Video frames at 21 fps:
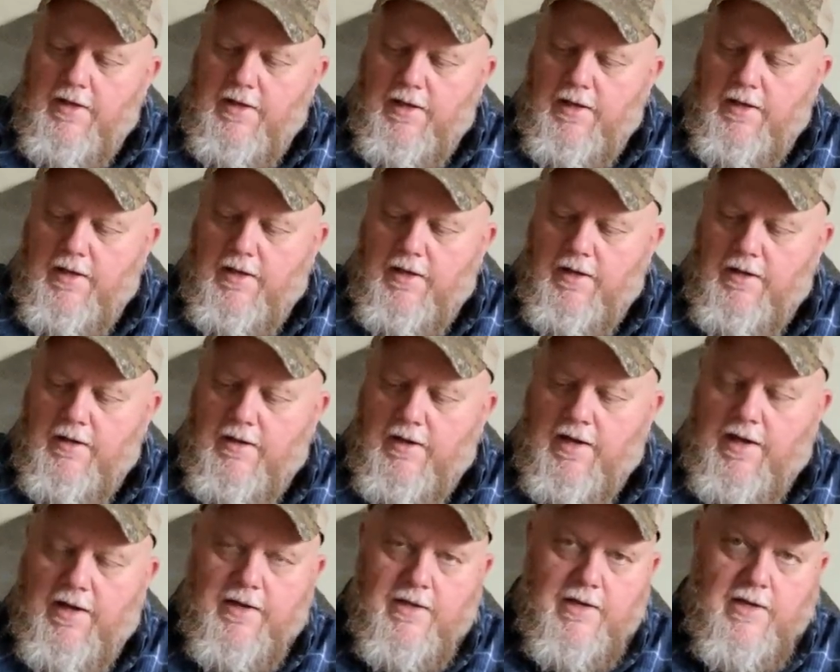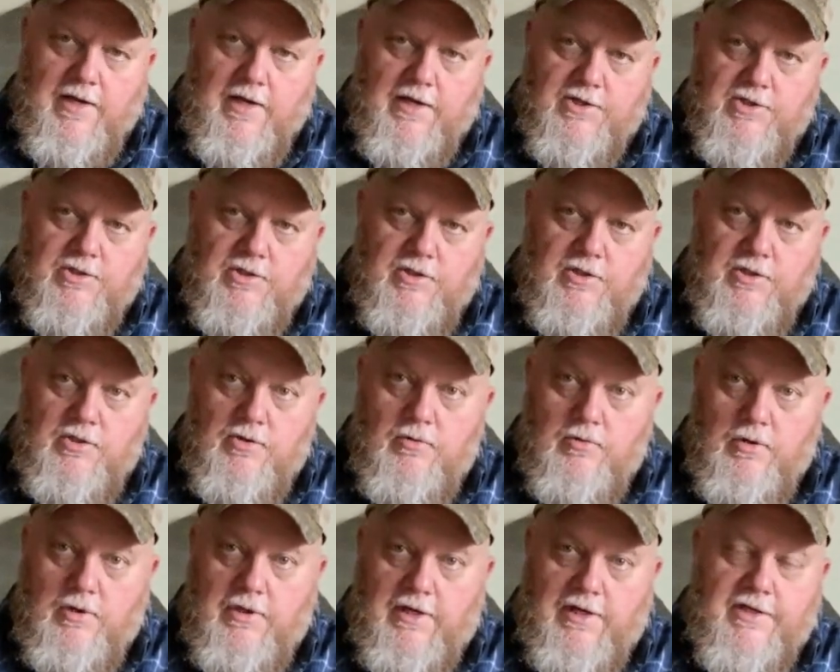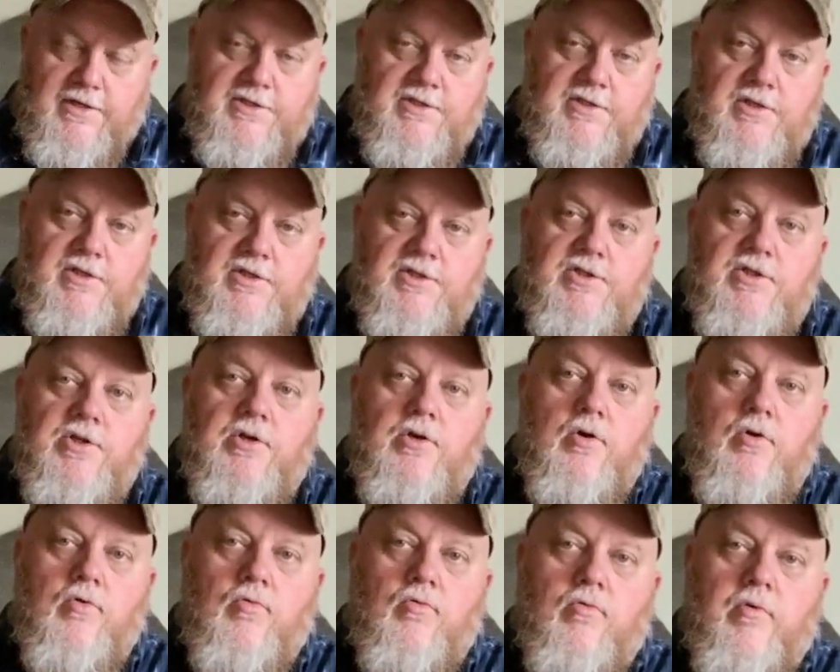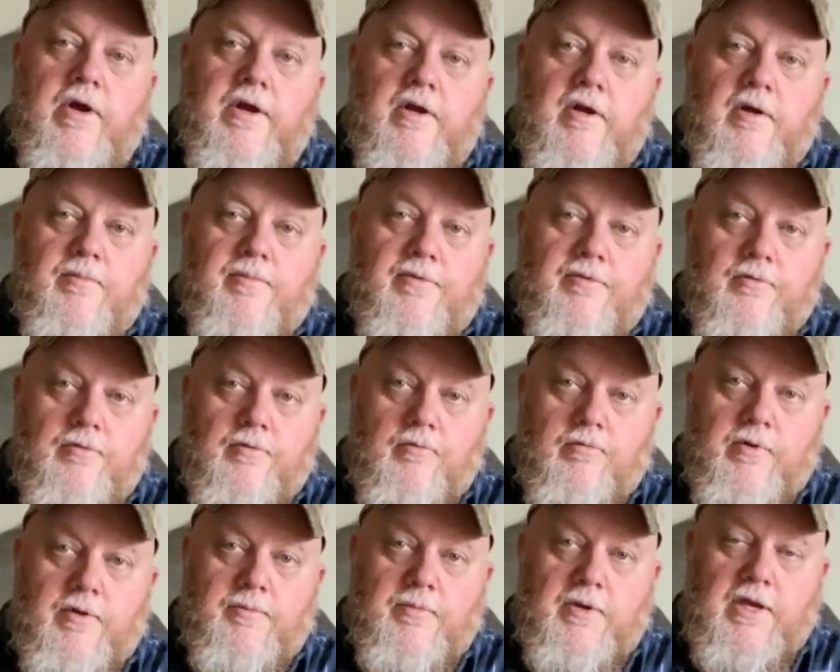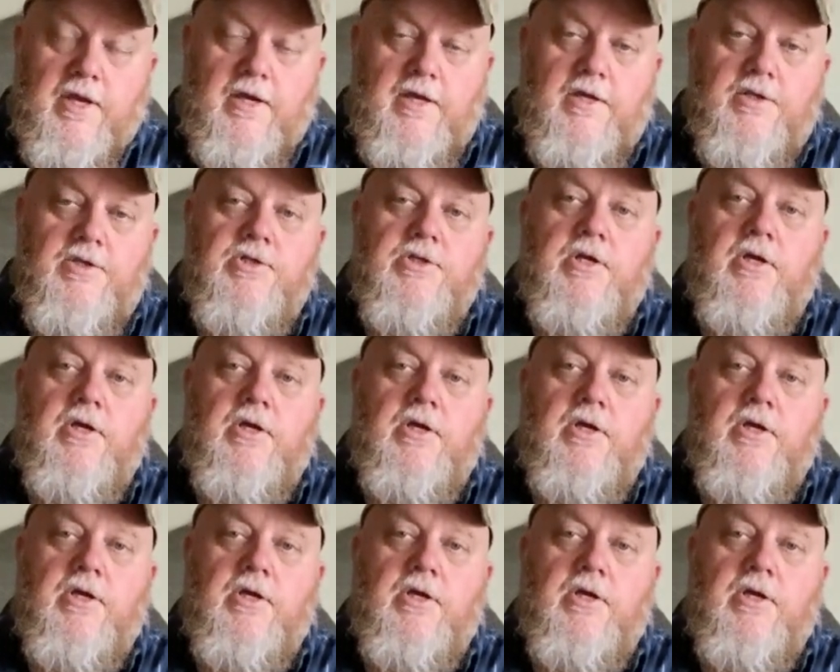and I can actually utilize this to go right up through the rib cage